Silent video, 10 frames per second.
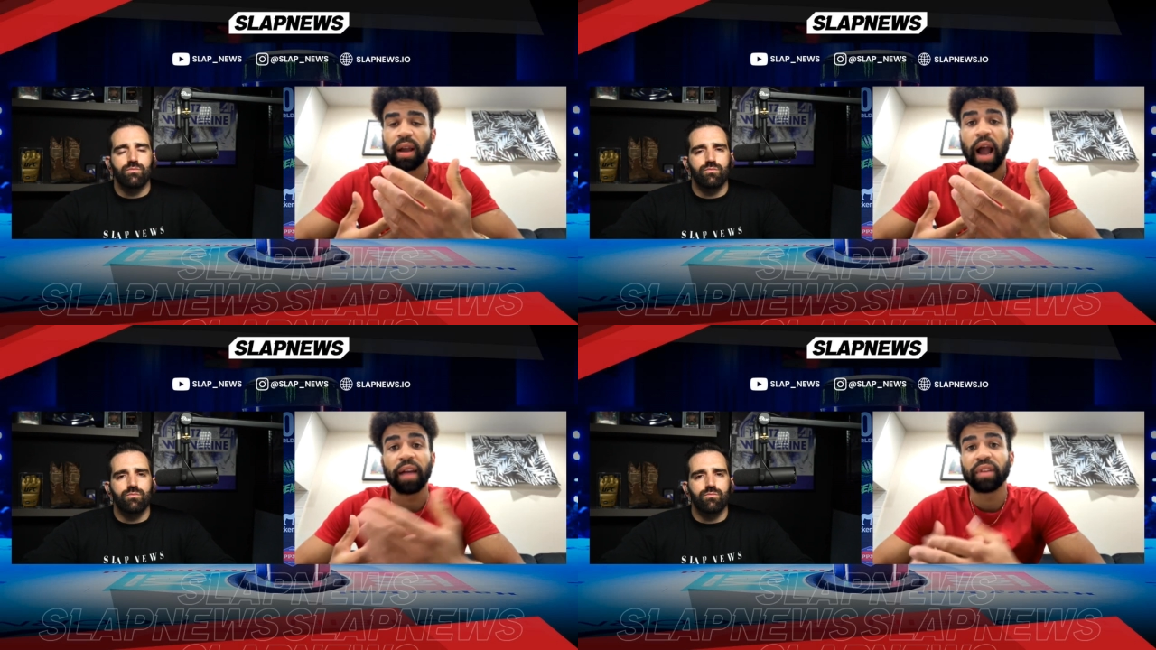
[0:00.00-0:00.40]

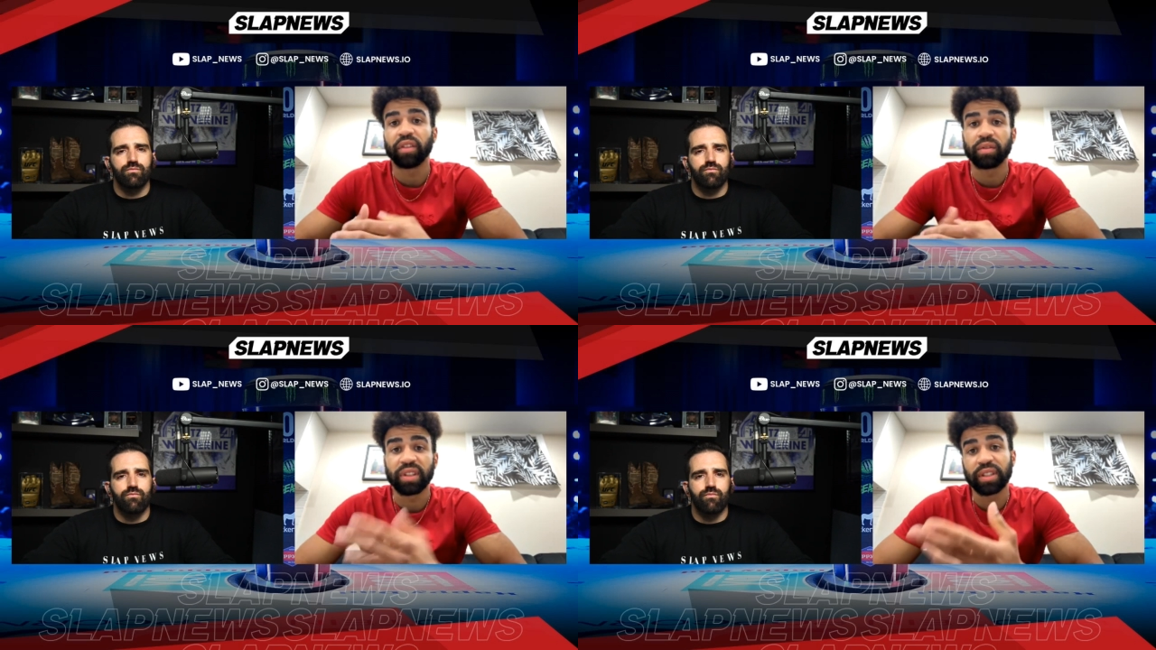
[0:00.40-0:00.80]
Speaker 1: I've
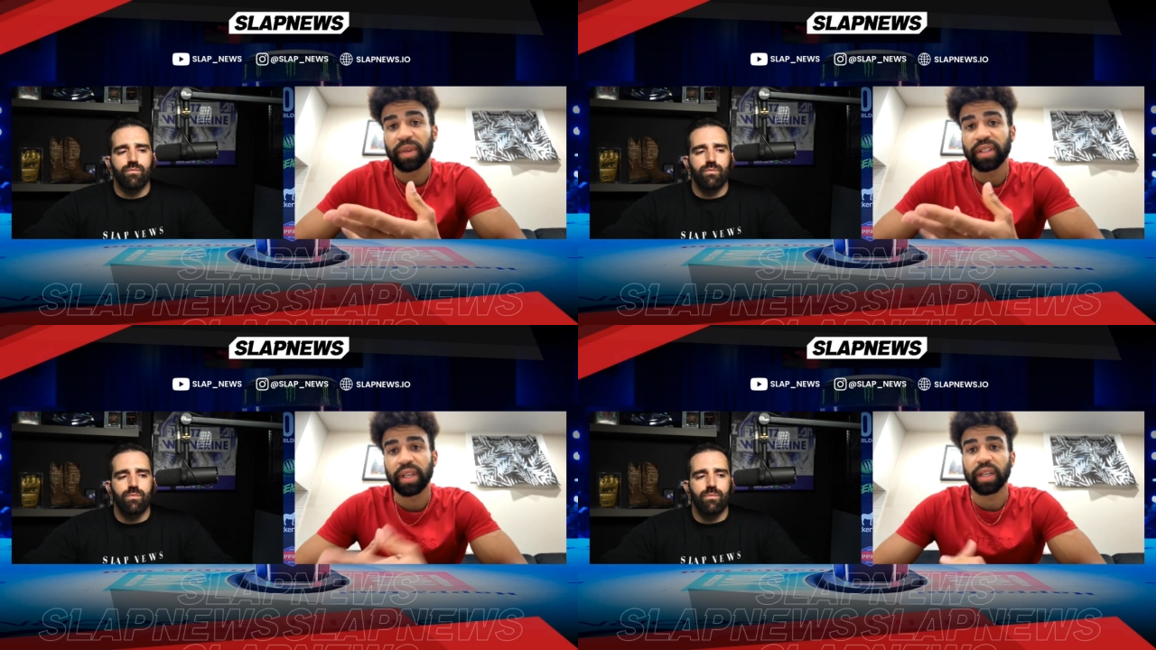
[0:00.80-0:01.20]
never, this is
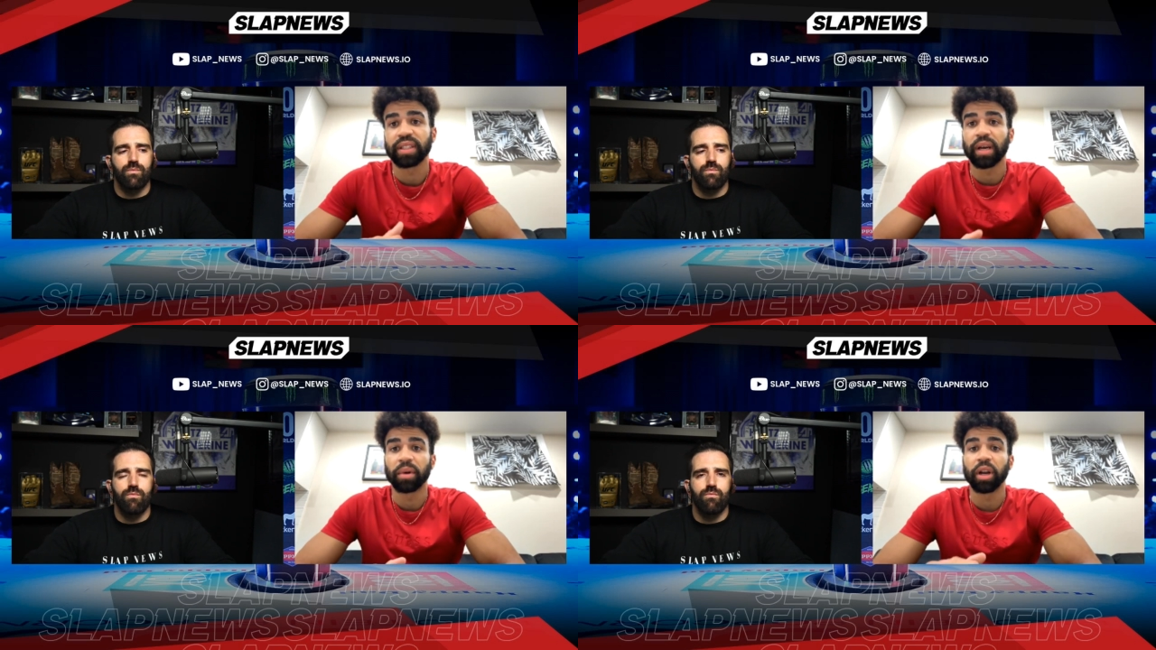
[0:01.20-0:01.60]
my second
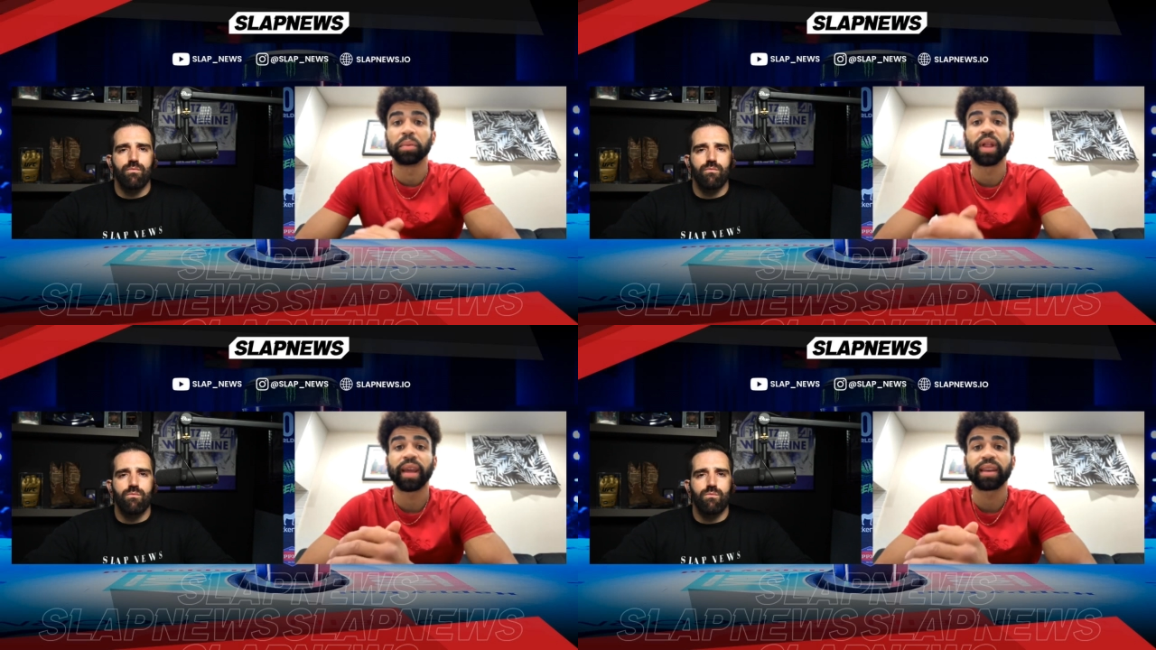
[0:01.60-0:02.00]
time on a
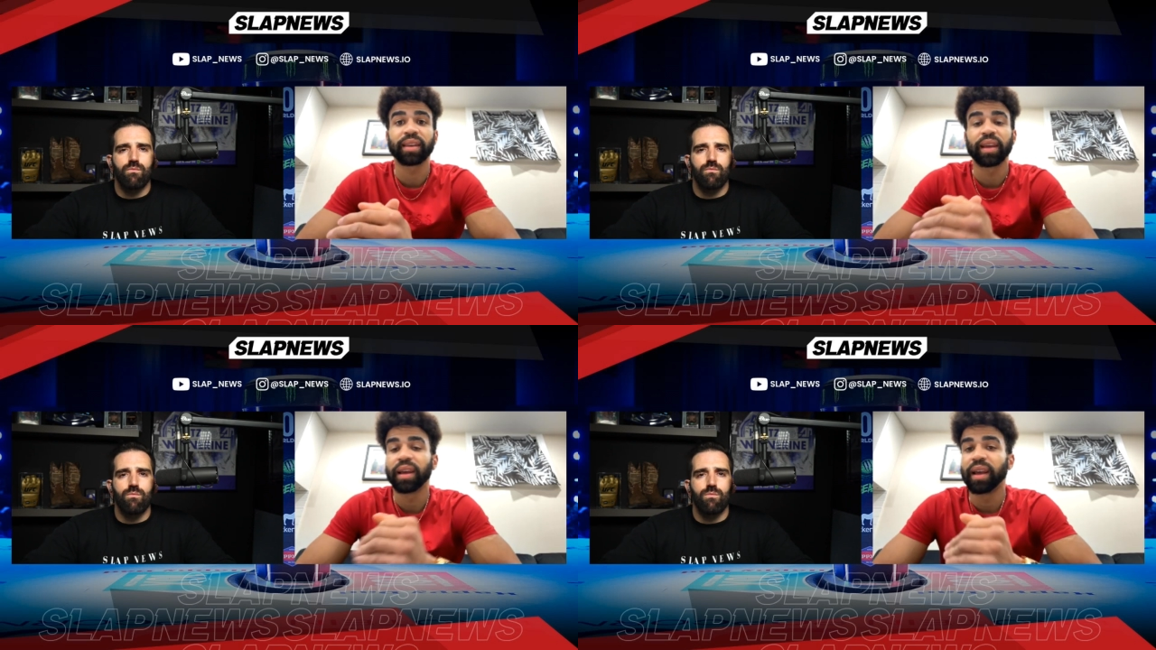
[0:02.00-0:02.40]

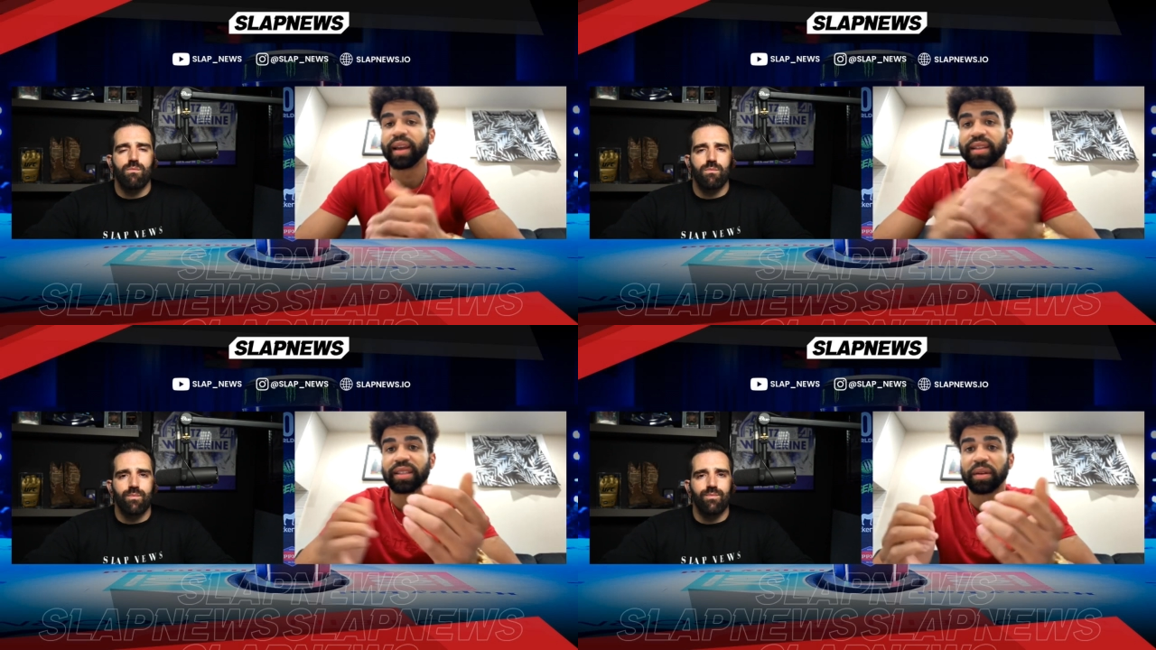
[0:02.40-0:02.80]
plane
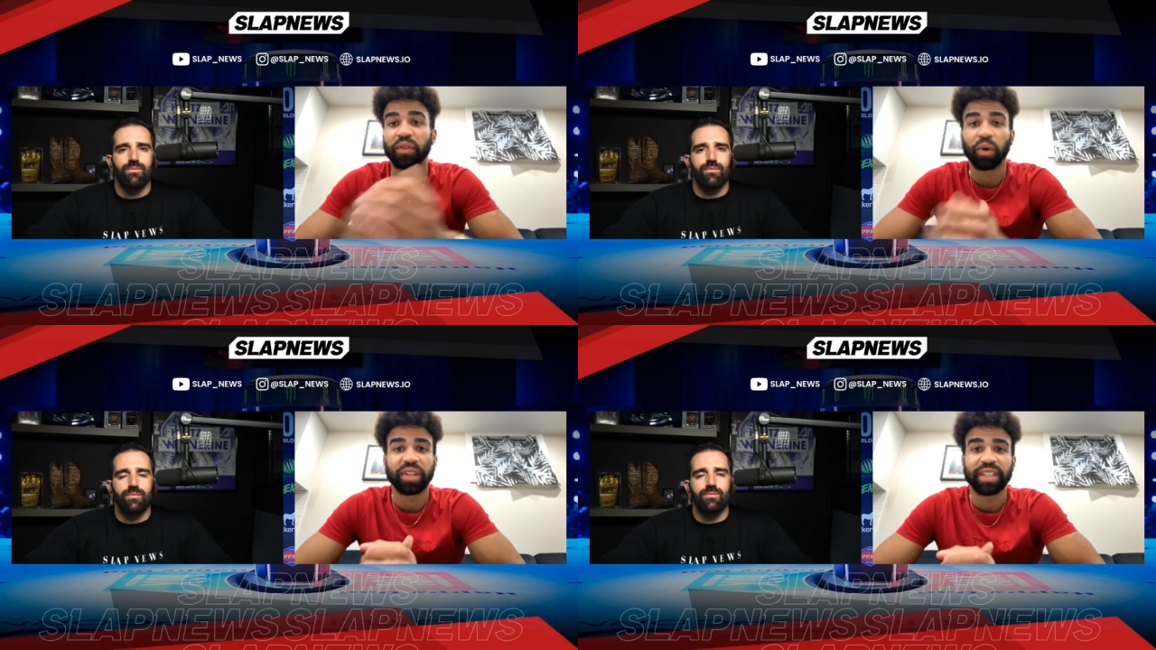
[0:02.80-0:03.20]
and it's a
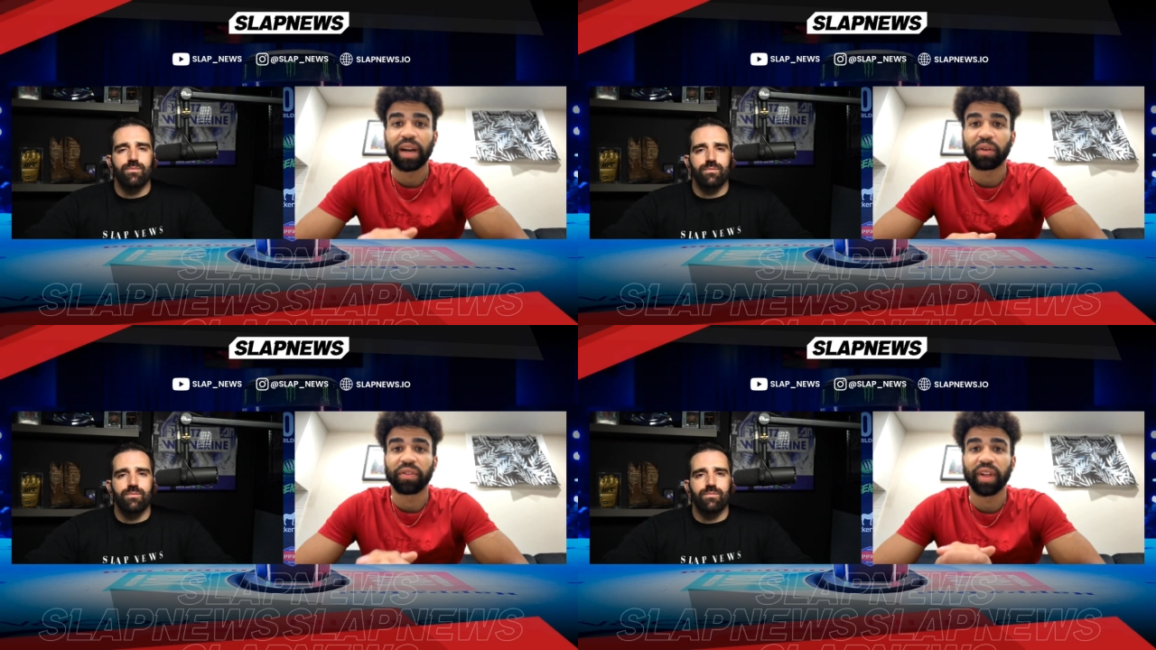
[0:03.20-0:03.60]
14
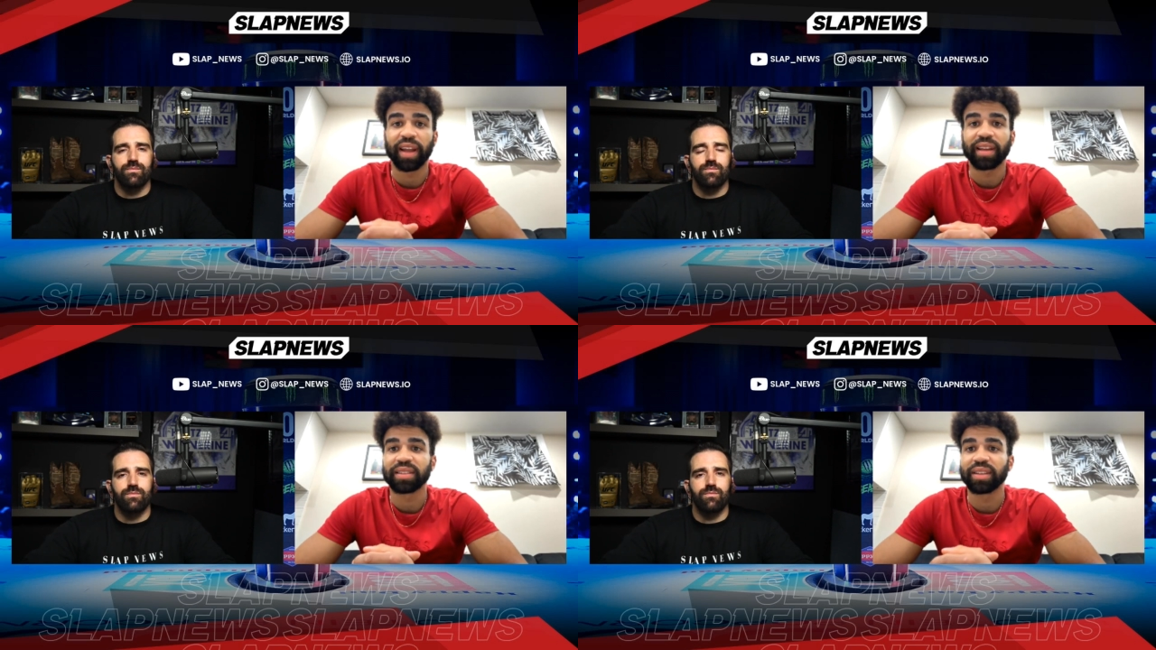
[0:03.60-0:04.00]
hour flight.